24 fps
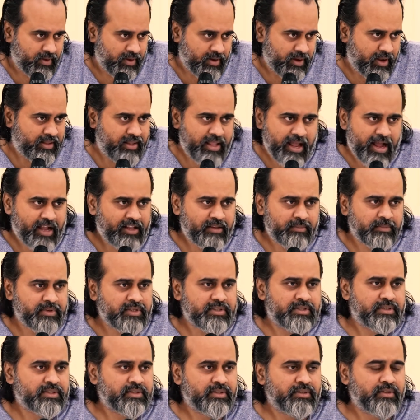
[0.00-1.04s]
Adhyatma
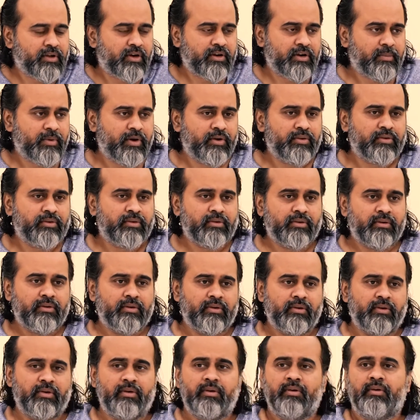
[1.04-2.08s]
is not about
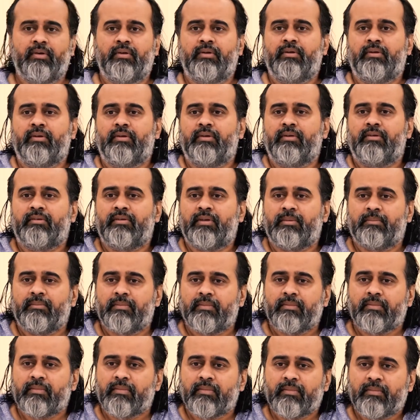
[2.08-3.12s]
some
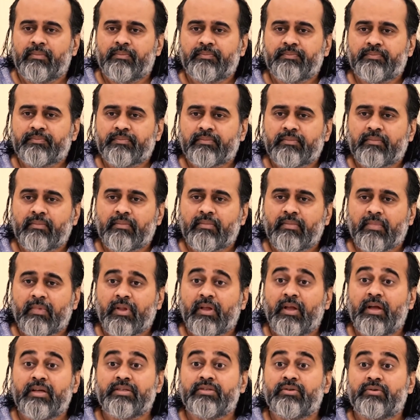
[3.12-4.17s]

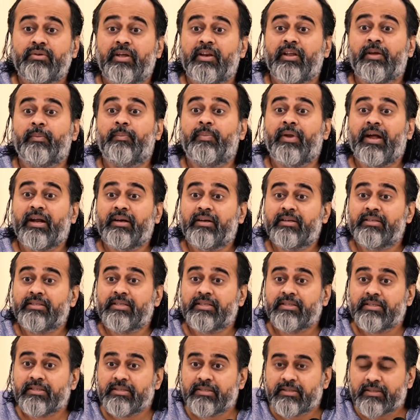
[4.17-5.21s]
esoteric
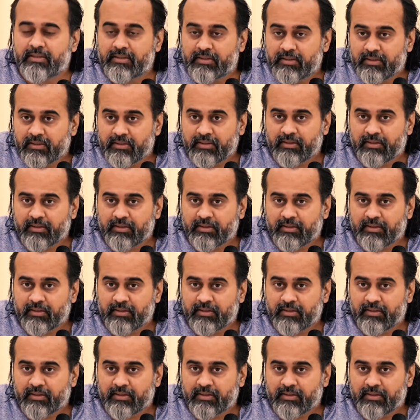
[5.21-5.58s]
practices.